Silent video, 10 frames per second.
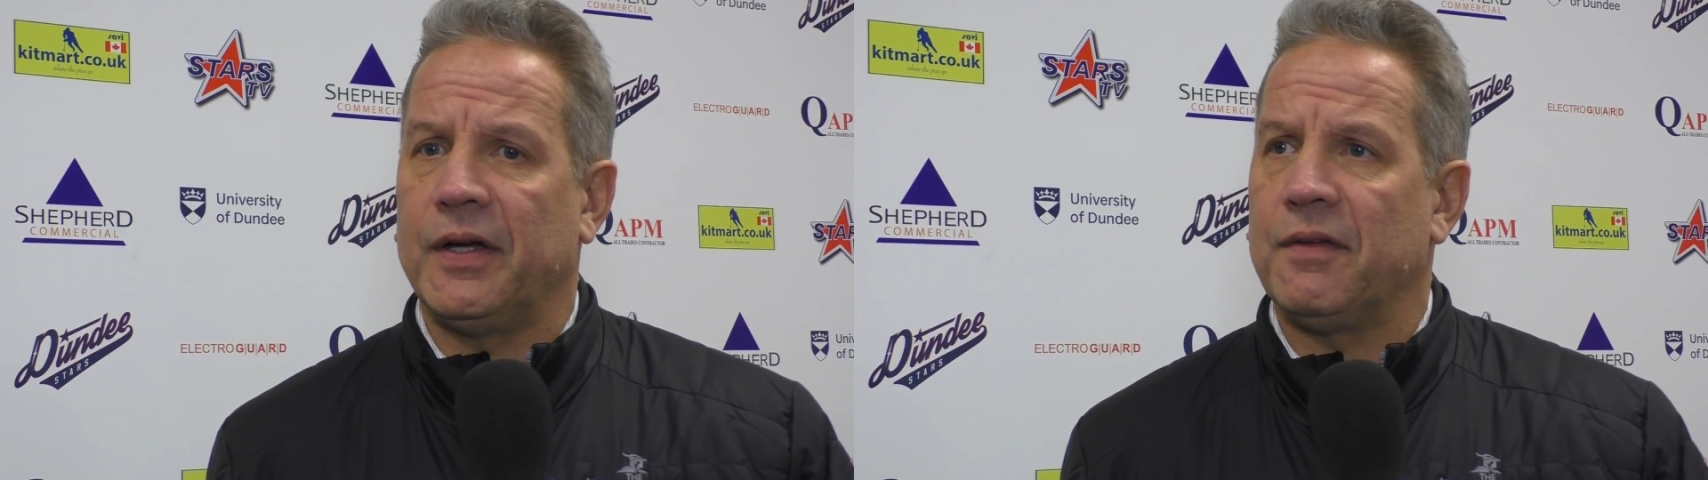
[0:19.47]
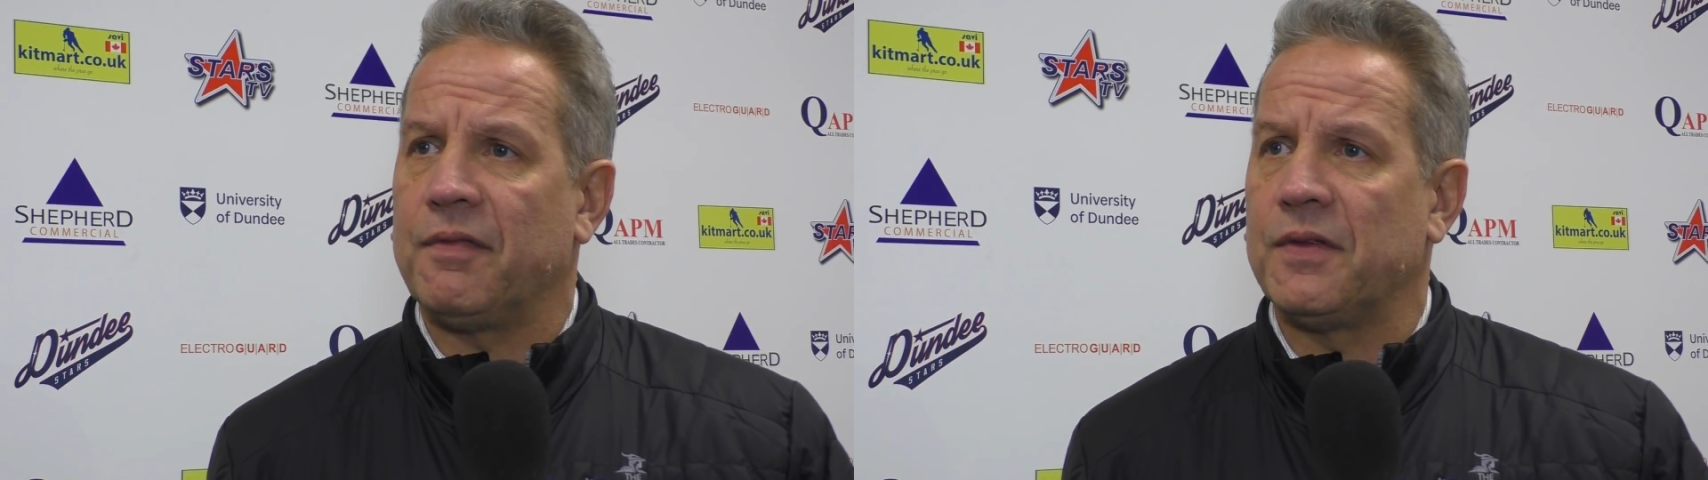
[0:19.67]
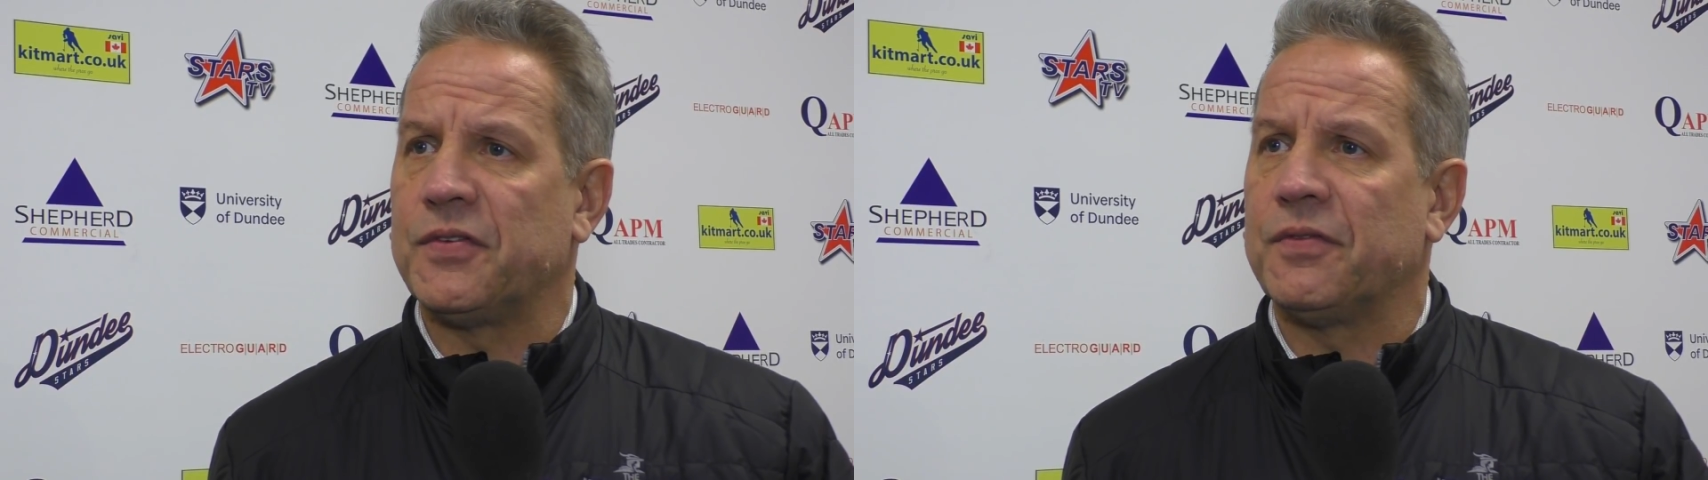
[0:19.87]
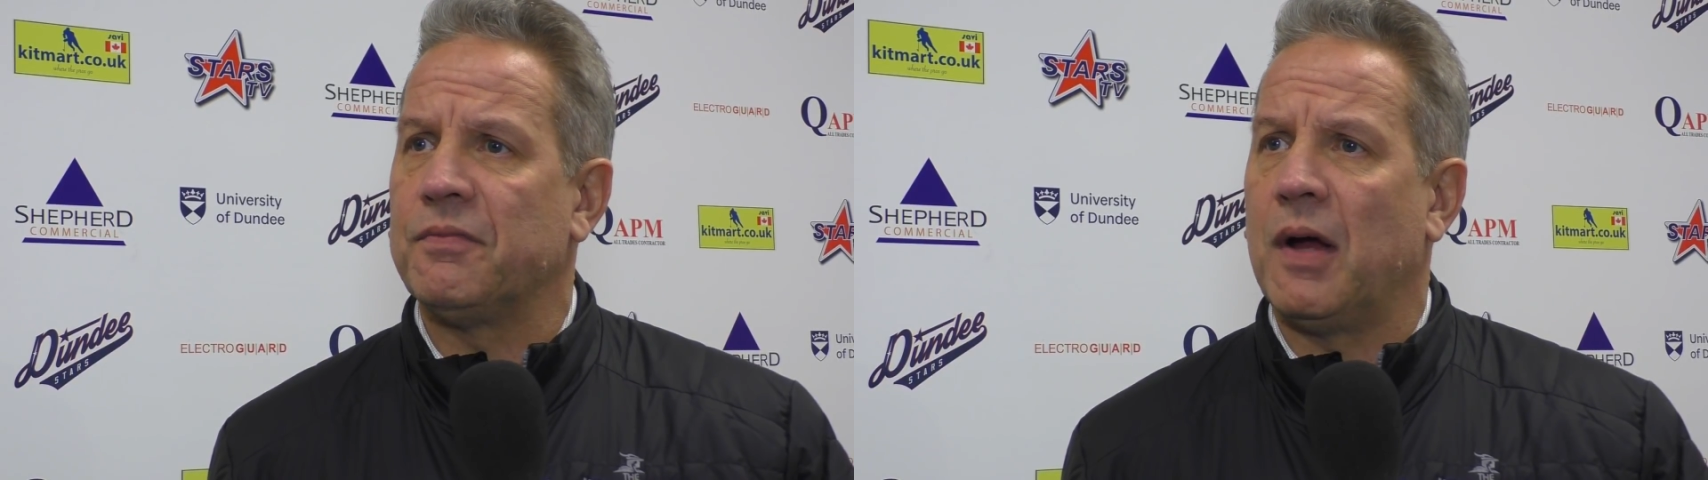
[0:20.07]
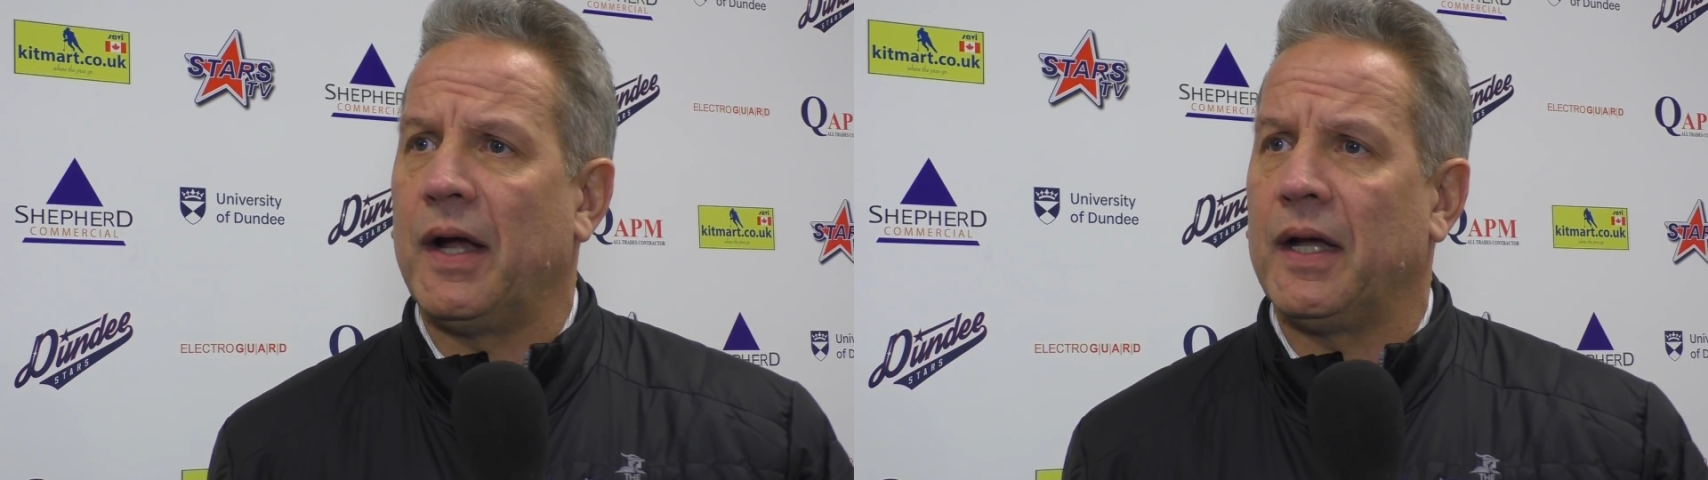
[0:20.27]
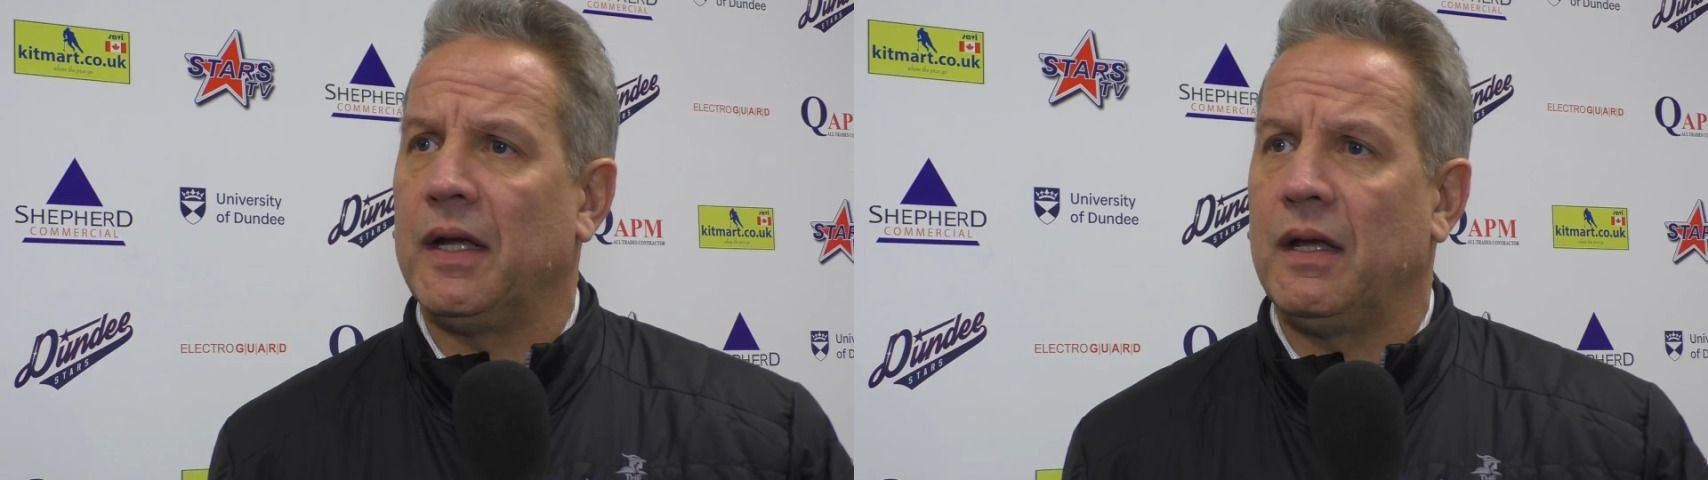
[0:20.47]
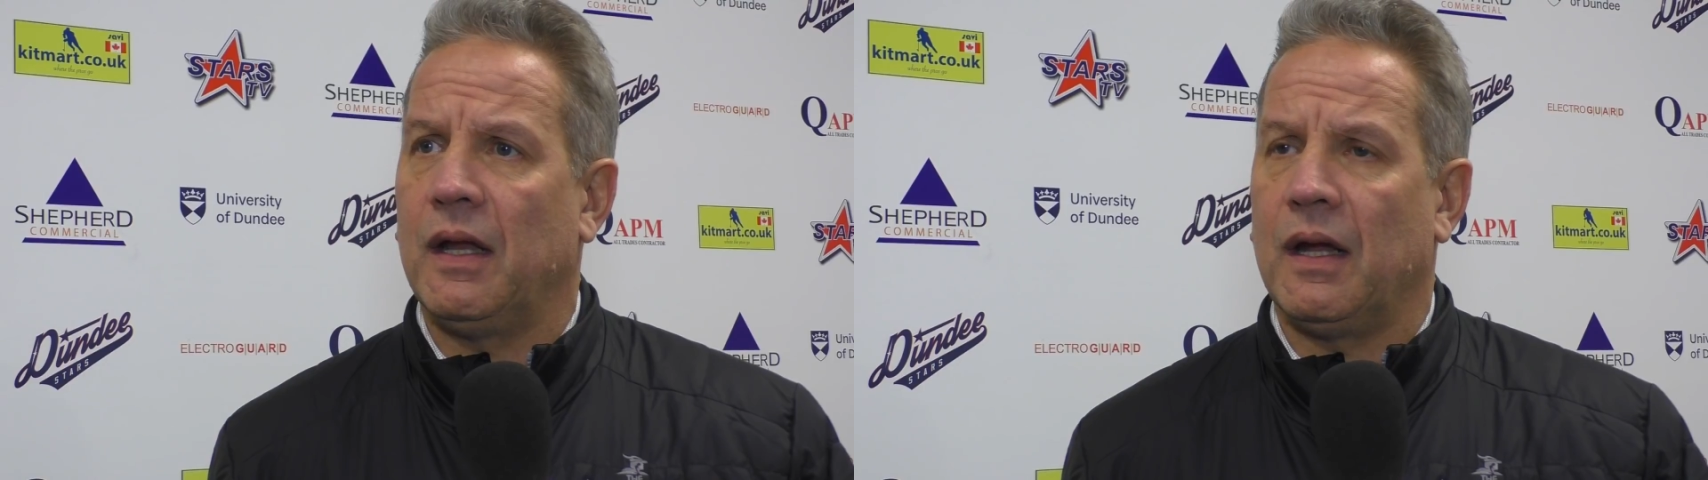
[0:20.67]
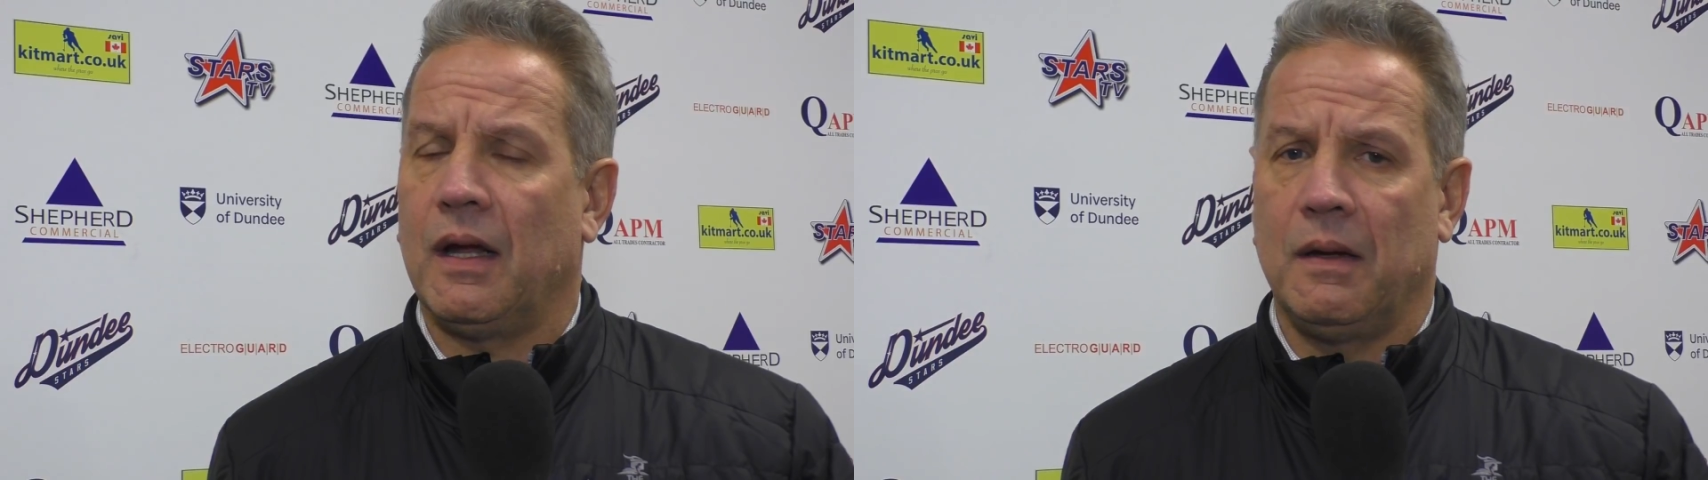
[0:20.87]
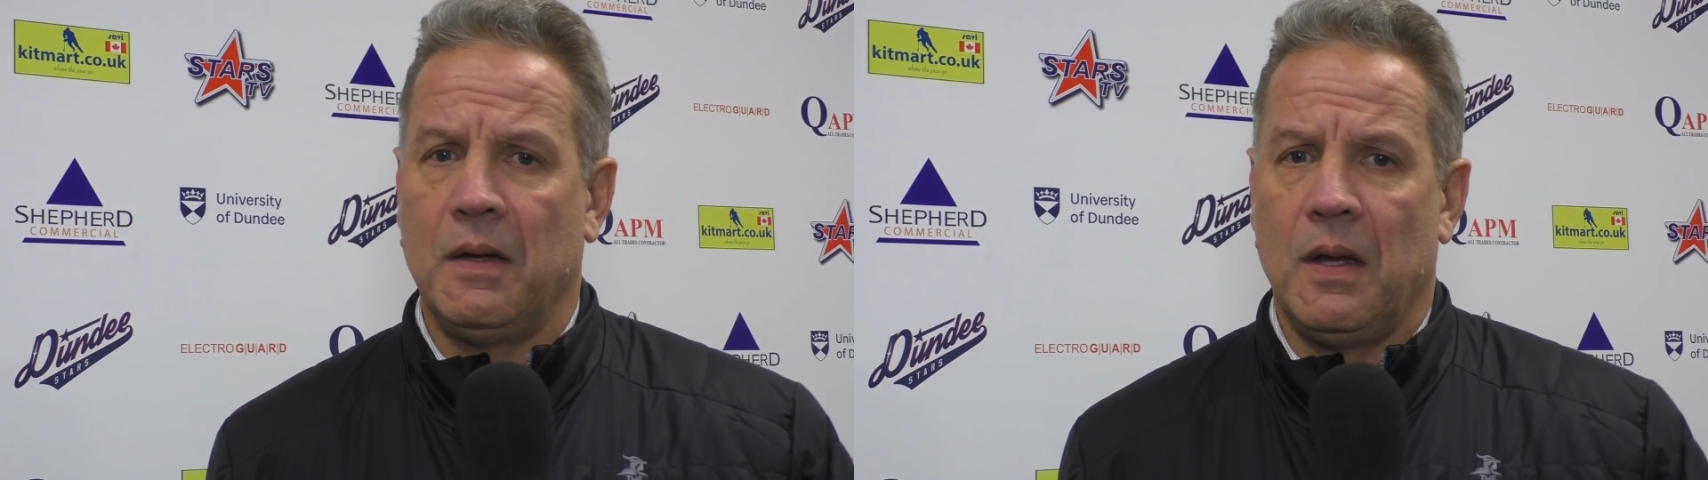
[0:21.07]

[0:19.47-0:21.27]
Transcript: defensive minded. they,